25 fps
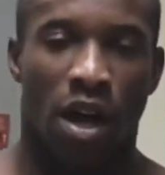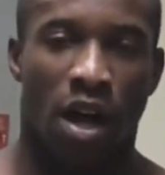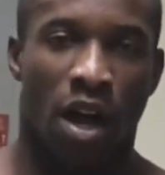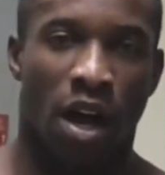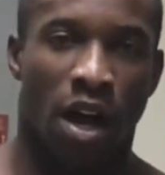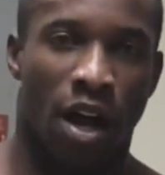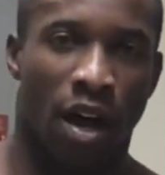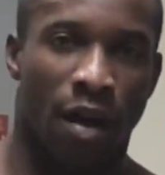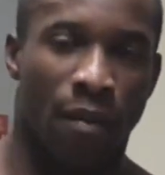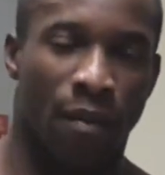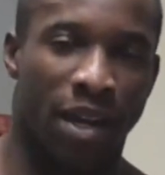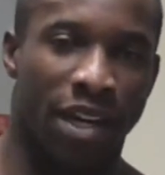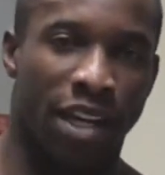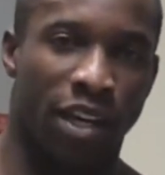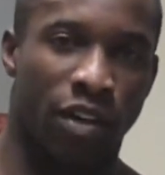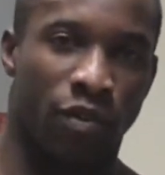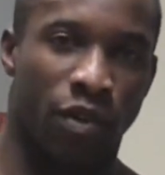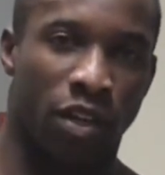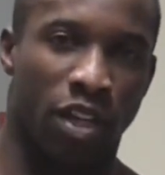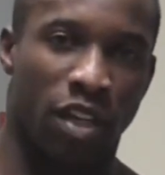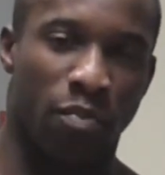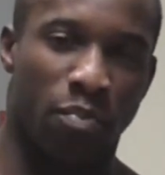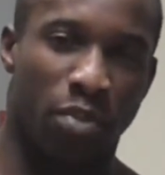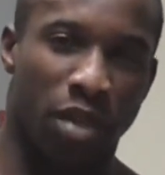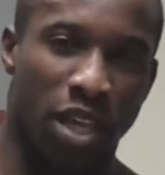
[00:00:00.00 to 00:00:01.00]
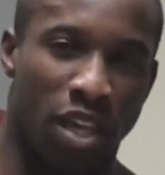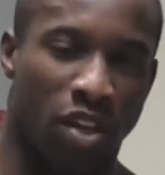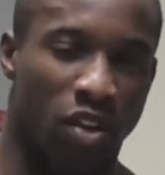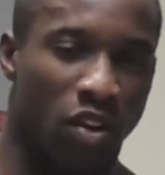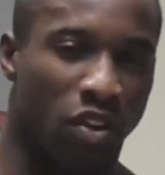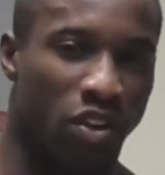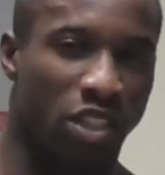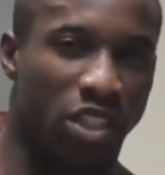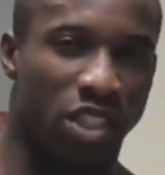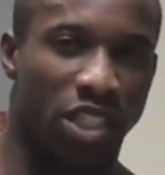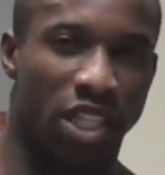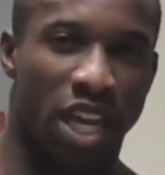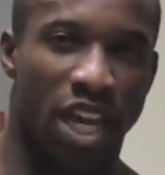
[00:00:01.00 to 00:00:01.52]
I didn't really peak
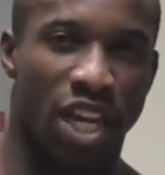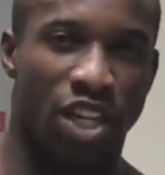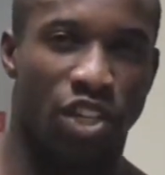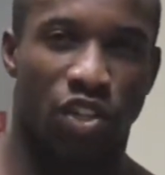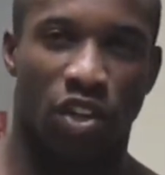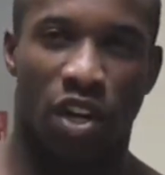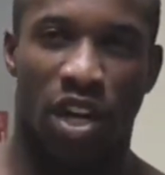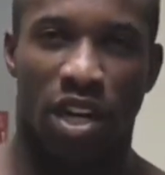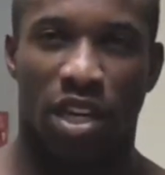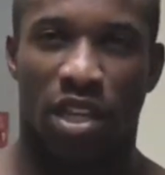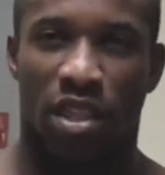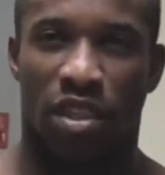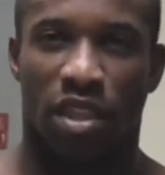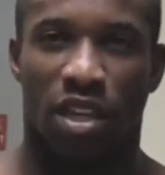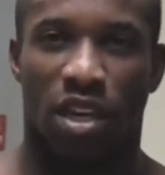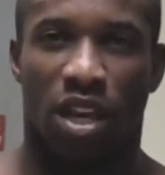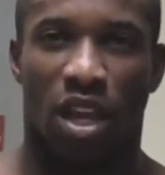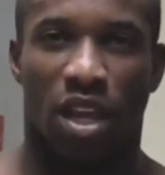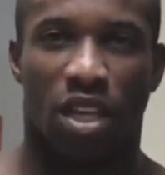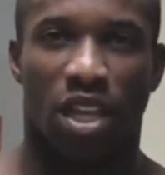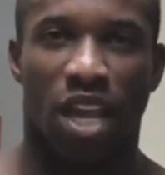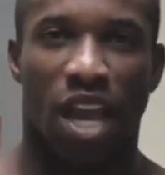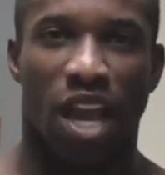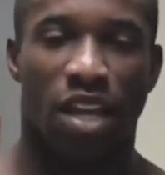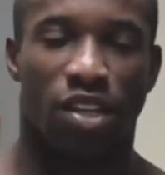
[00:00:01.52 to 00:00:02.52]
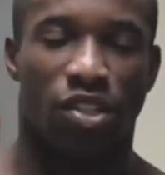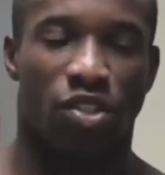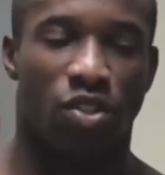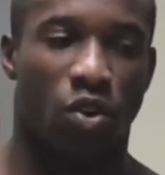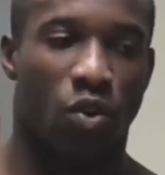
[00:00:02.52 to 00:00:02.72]
on stage or anything like that.